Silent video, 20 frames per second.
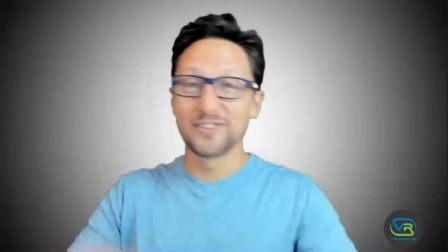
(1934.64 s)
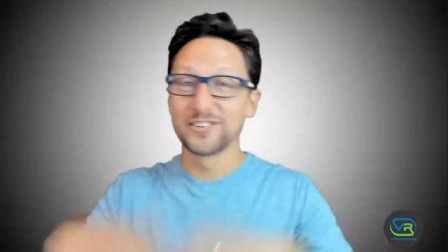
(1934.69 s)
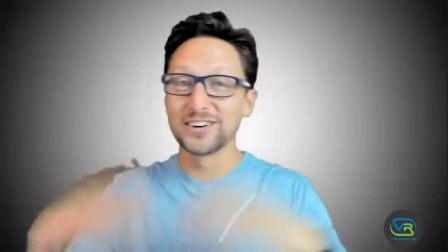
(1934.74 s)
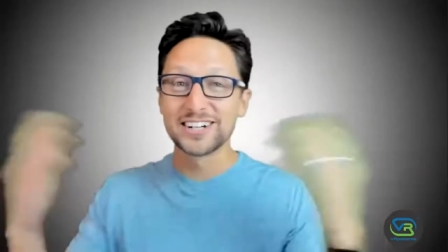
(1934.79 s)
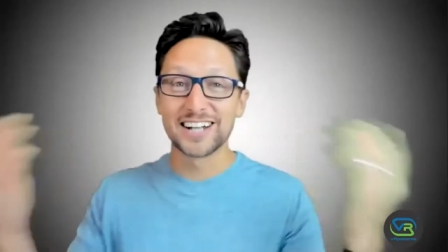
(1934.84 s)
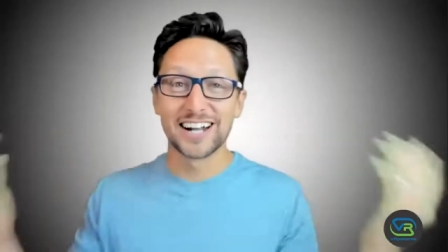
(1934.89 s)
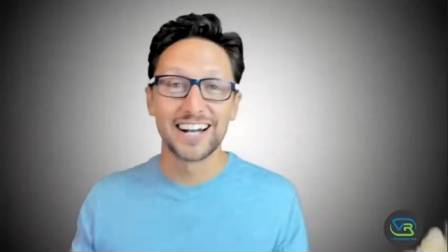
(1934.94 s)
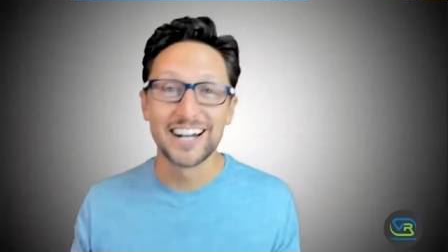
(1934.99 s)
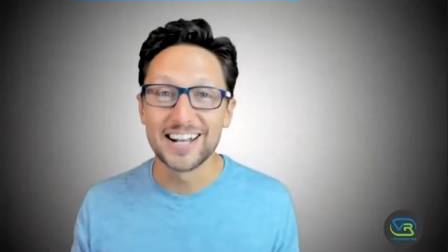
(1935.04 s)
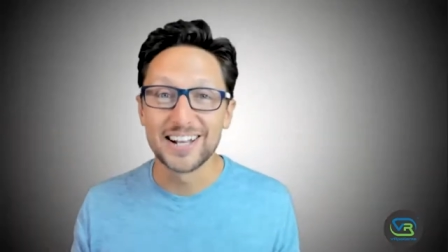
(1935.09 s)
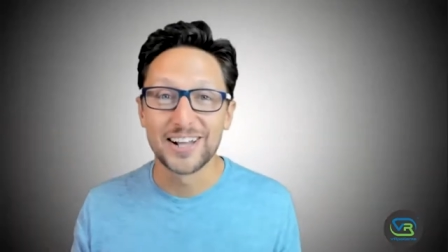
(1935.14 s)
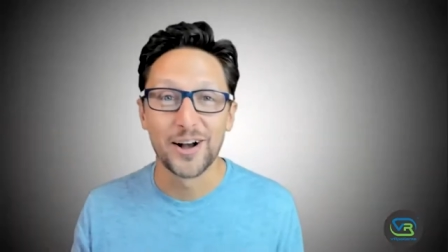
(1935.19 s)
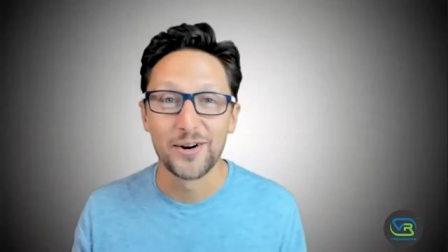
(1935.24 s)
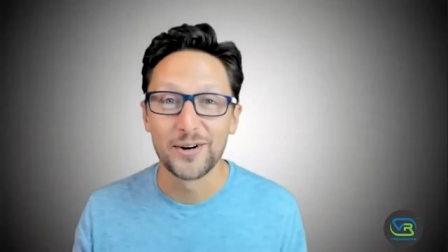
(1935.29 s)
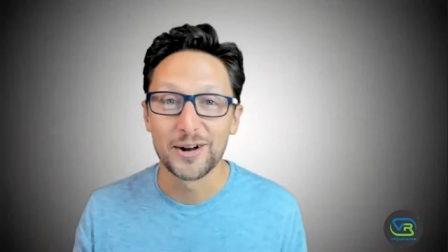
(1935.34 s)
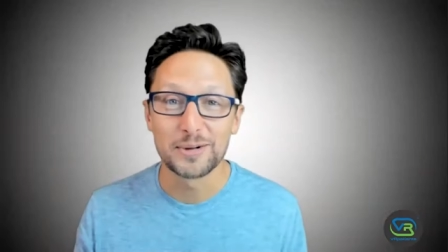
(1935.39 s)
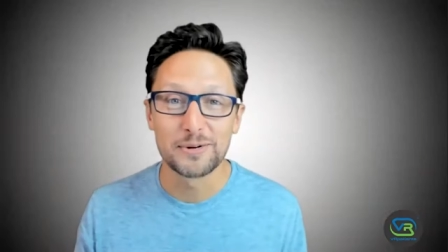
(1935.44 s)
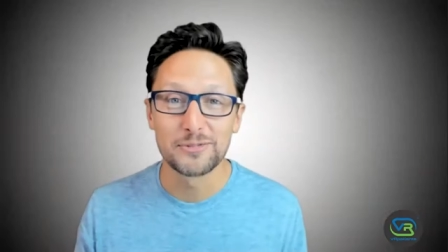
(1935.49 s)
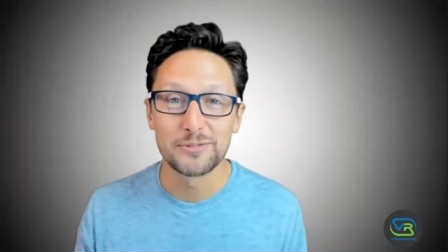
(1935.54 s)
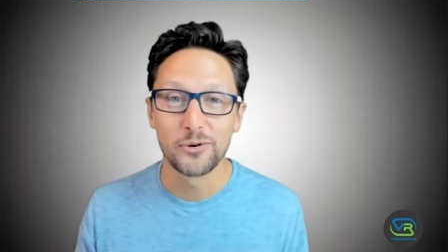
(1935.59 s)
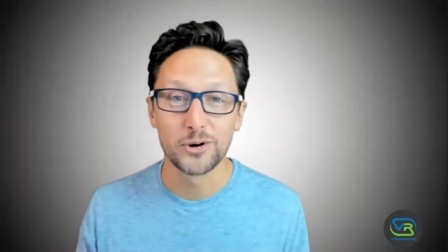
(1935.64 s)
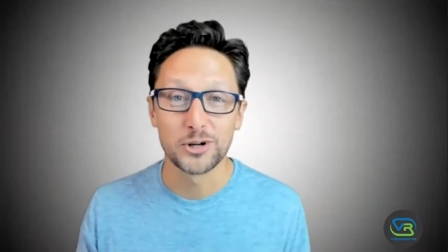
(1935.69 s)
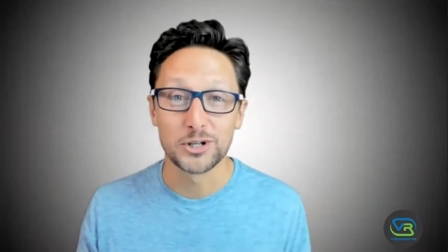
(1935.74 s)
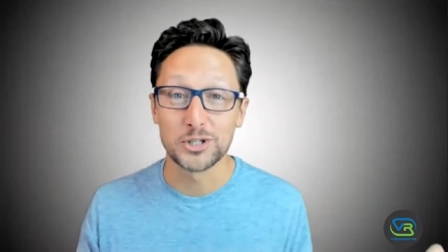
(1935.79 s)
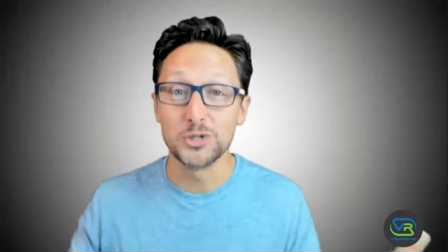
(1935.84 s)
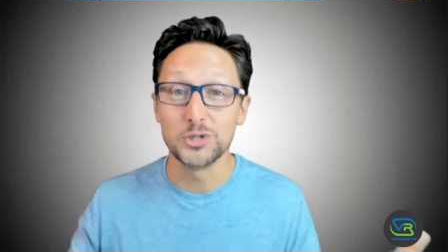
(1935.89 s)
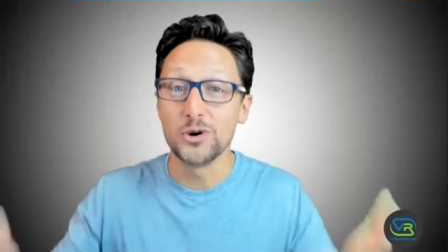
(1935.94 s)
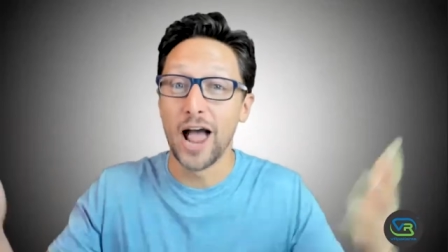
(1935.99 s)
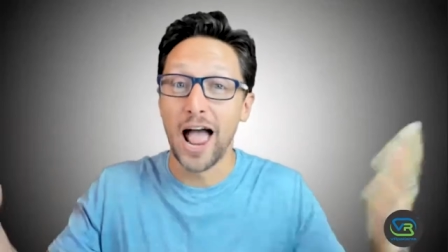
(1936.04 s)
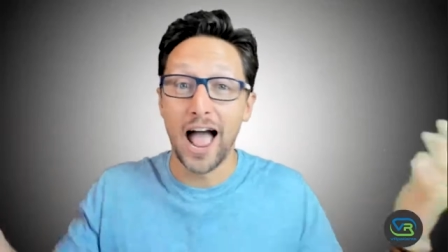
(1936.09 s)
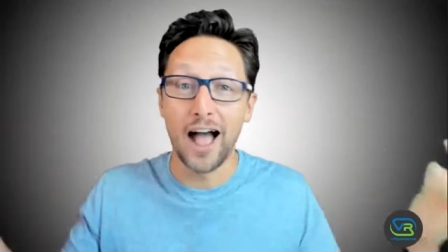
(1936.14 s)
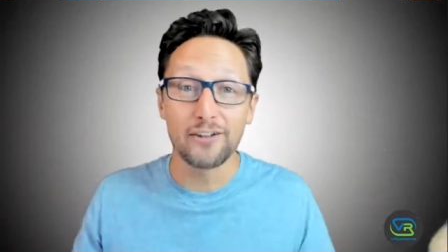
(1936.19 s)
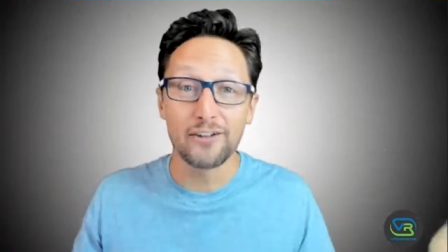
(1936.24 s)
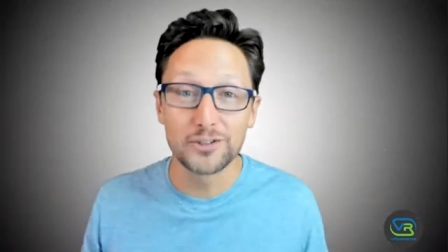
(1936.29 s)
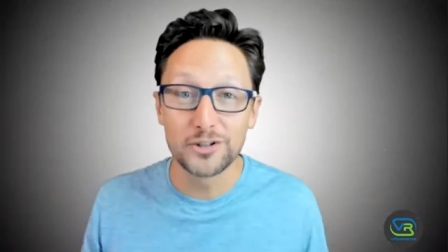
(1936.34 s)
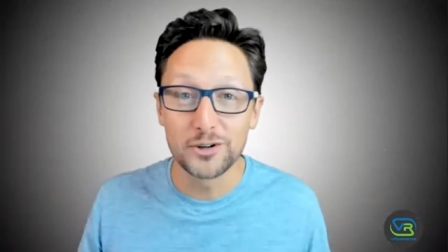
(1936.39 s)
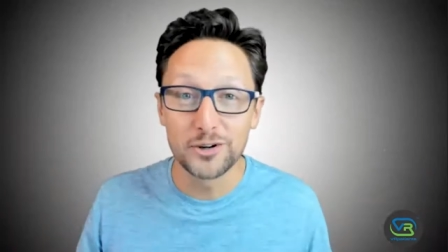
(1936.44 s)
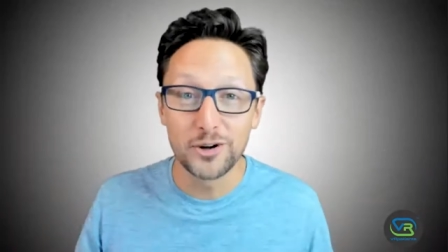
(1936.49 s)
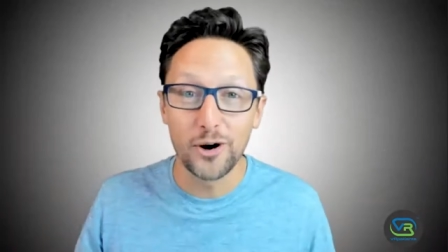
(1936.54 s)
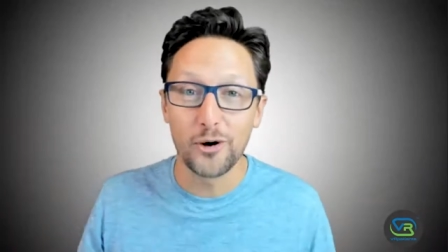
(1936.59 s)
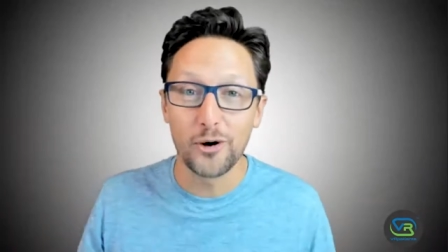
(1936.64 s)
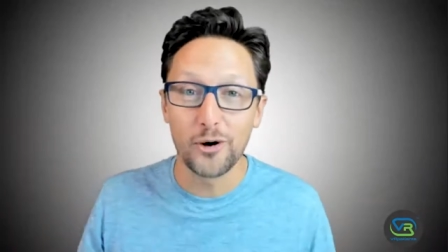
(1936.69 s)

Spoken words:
done any coding before? Do you have to do coding?